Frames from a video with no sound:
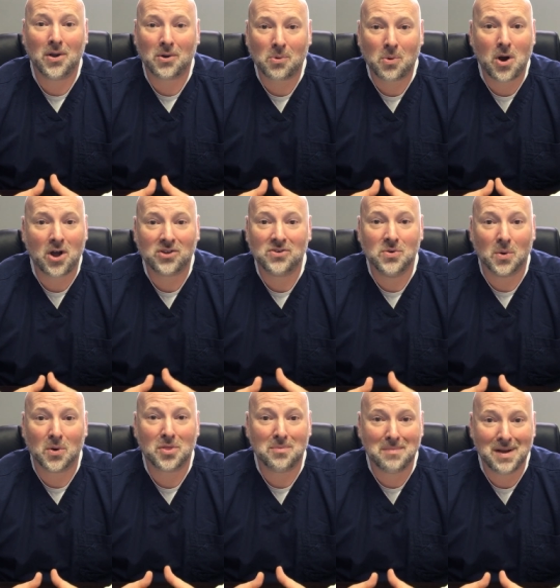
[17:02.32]
across
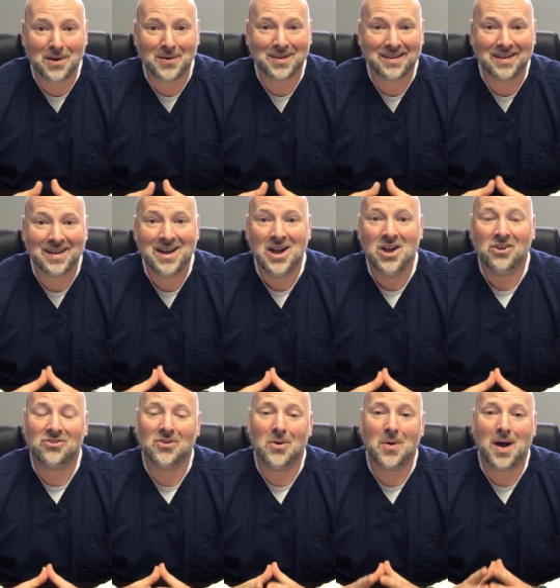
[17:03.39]
North America.
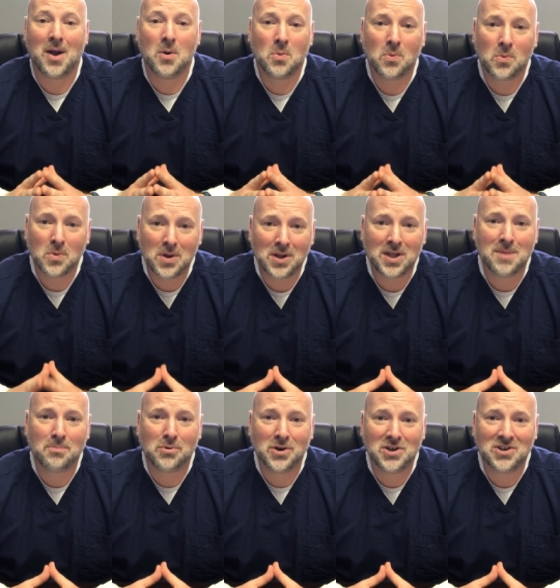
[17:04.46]
So I really
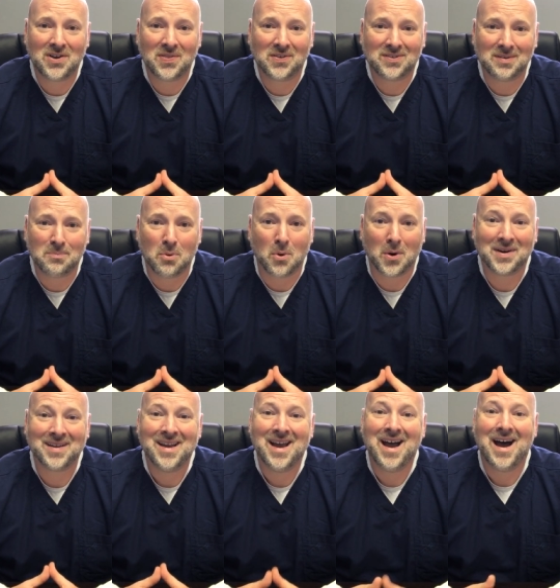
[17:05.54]
appreciate the support.
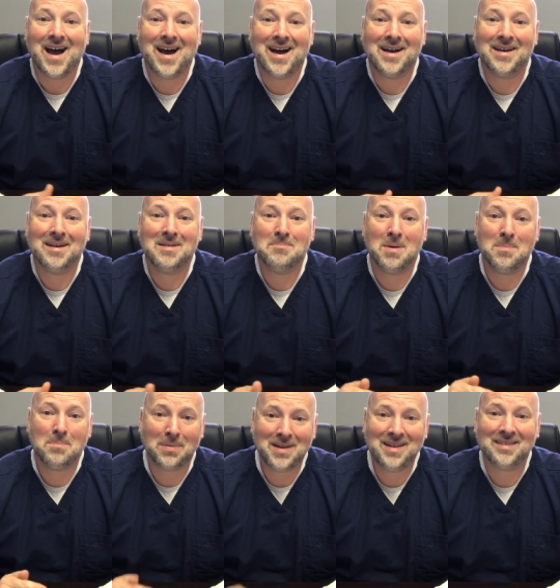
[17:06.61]

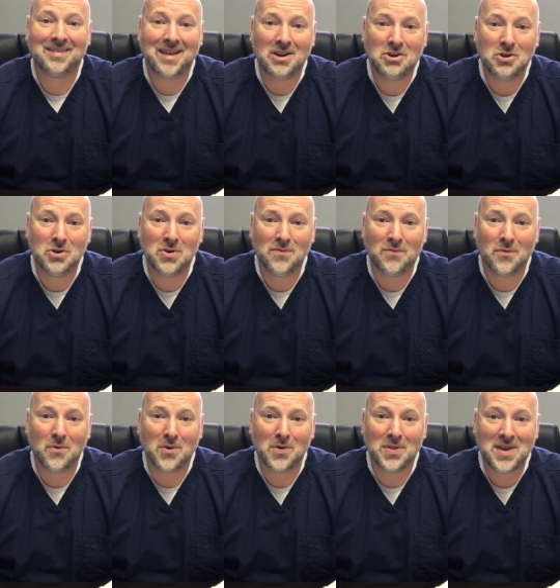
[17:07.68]
But please stay tuned
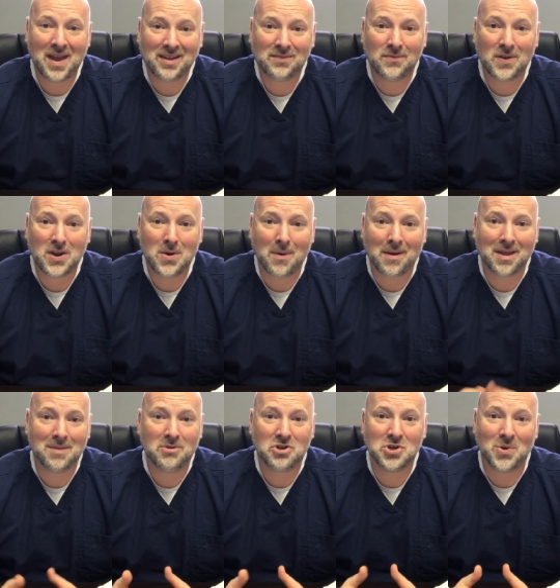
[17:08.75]
for the next video. I'm gonna
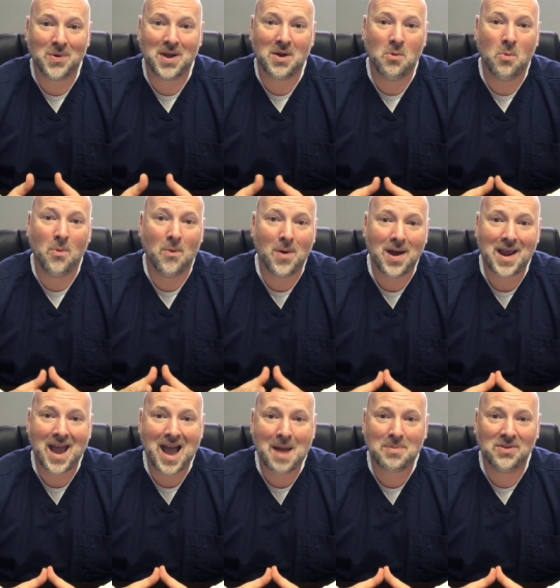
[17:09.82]
be showing what
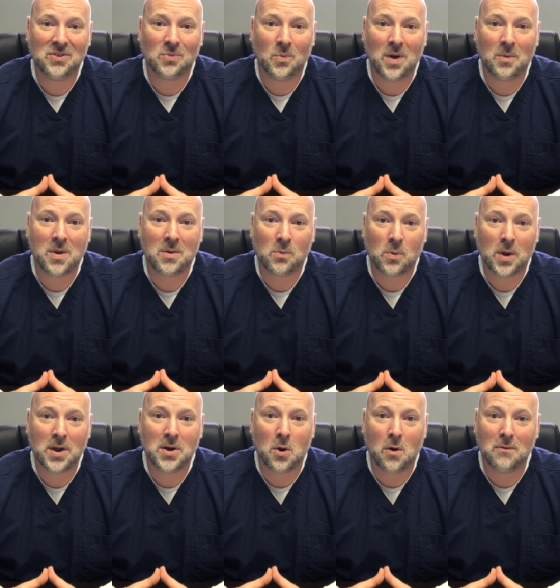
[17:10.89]
happens when we
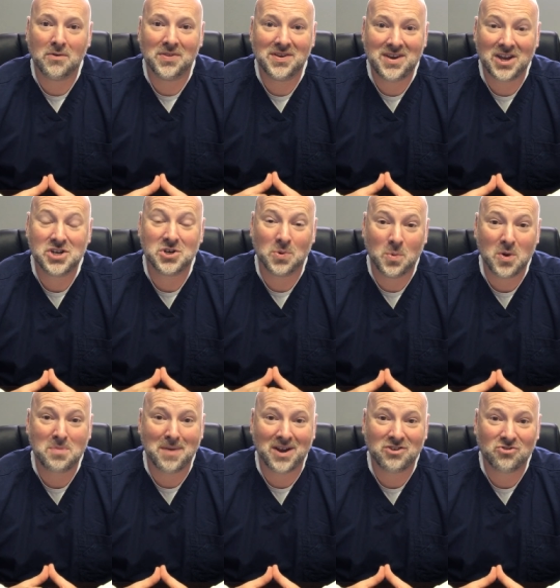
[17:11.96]
run over the denture
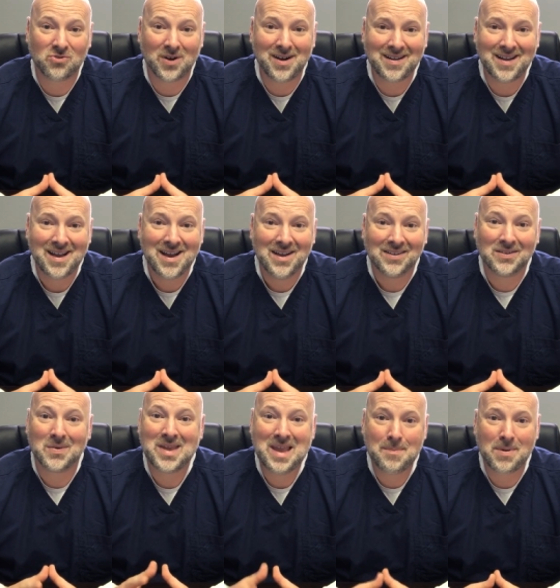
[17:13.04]
with my truck. So
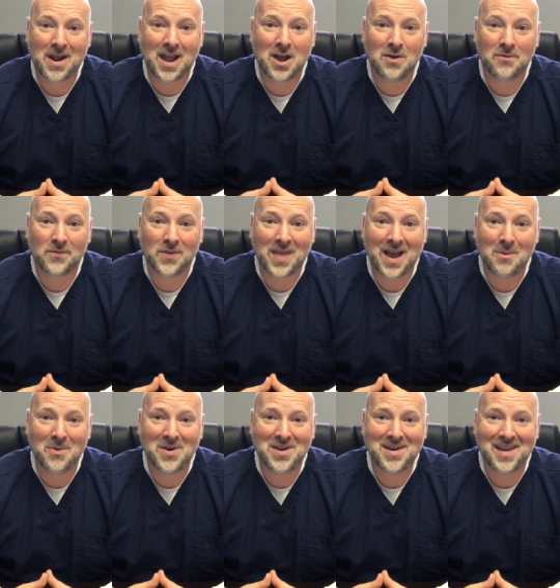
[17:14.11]
keep an eye out for that
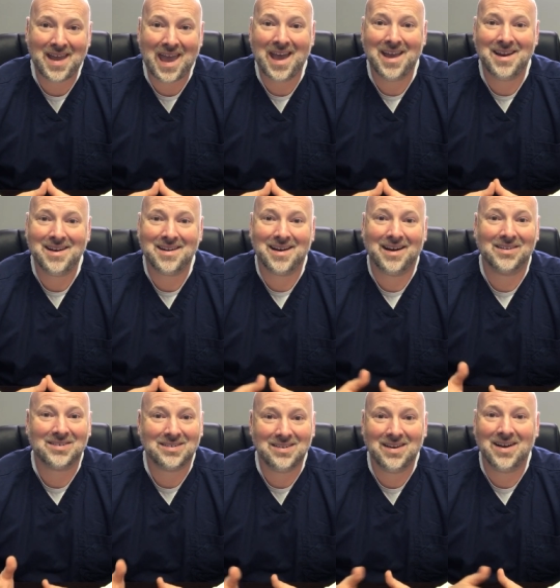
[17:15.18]
one, and I'll
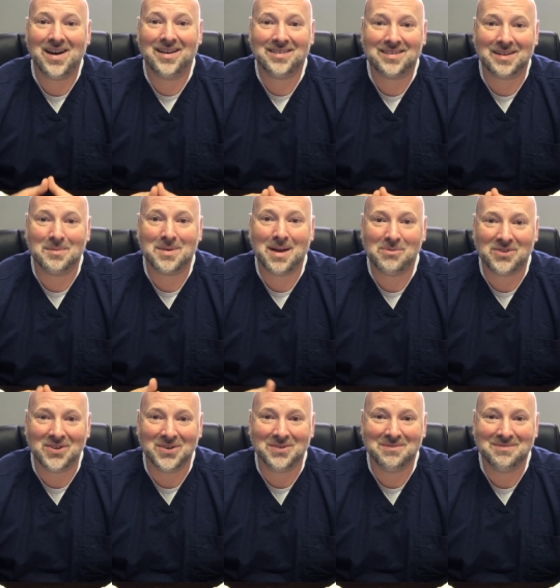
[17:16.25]
see you guys sometime
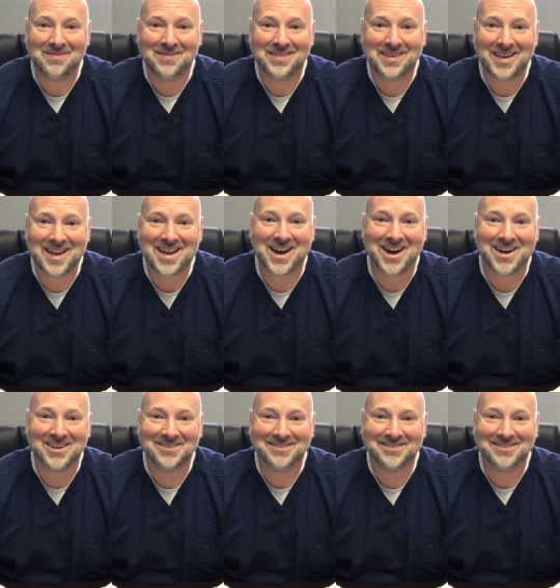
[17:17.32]
soon. Take care.